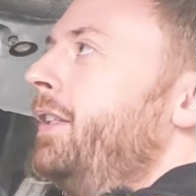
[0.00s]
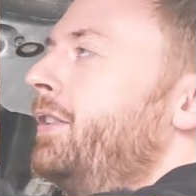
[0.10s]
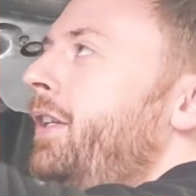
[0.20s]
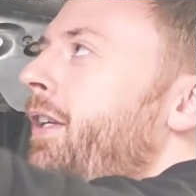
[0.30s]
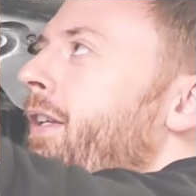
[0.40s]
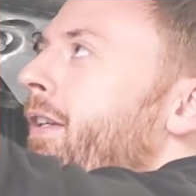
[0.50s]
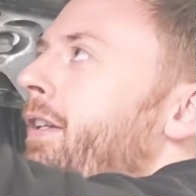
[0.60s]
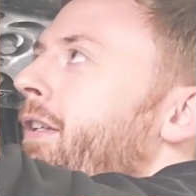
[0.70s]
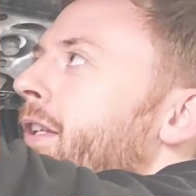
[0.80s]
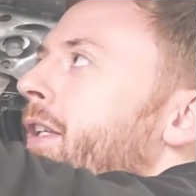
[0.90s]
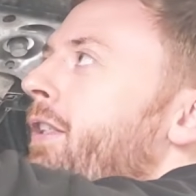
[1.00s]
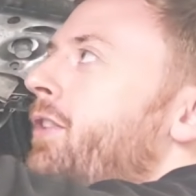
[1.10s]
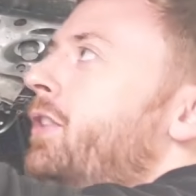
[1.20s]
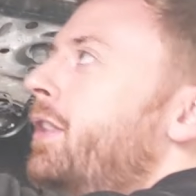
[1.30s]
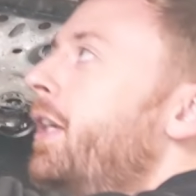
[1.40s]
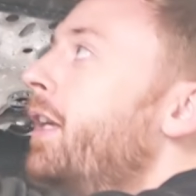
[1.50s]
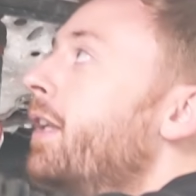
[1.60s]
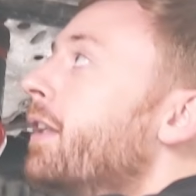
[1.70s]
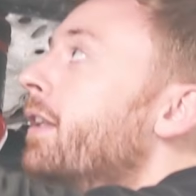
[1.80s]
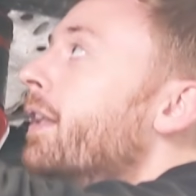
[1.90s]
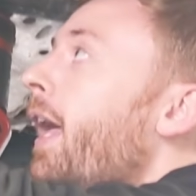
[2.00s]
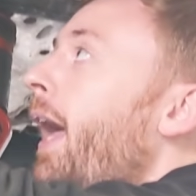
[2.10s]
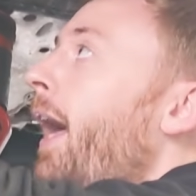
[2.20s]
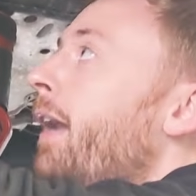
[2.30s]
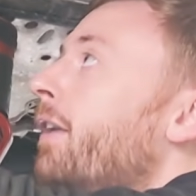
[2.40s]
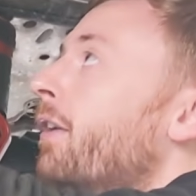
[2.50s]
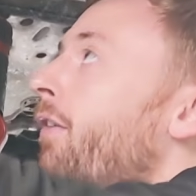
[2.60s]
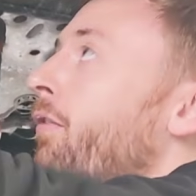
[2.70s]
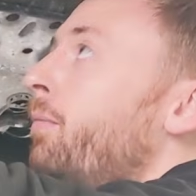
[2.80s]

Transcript: See, you can see the head of